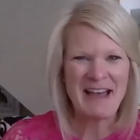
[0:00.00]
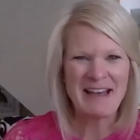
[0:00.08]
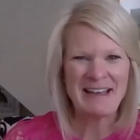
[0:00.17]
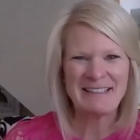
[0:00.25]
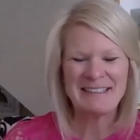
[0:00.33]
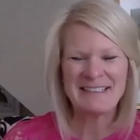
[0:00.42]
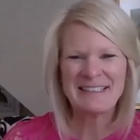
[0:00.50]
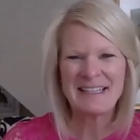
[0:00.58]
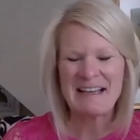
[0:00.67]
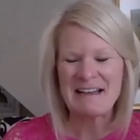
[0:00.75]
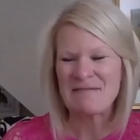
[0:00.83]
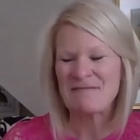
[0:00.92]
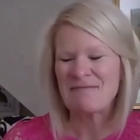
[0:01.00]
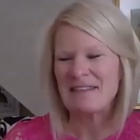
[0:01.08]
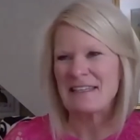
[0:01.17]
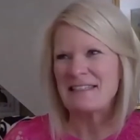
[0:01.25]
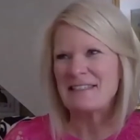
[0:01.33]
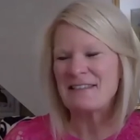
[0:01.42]
And
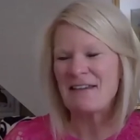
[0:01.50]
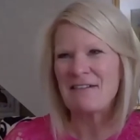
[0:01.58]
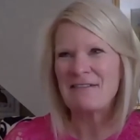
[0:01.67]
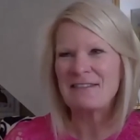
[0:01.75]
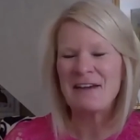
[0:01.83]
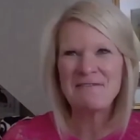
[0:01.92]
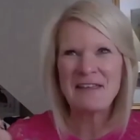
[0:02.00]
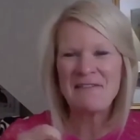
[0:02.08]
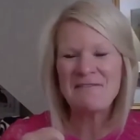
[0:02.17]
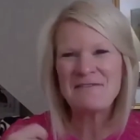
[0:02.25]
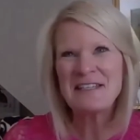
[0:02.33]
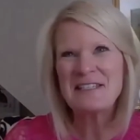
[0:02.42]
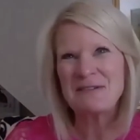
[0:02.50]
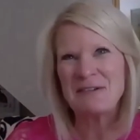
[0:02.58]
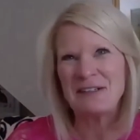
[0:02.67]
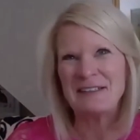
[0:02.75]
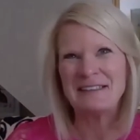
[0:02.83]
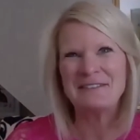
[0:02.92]
so that
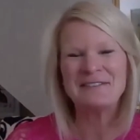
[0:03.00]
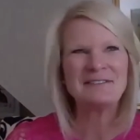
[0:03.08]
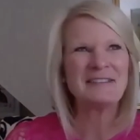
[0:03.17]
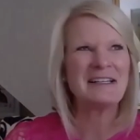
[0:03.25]
visual of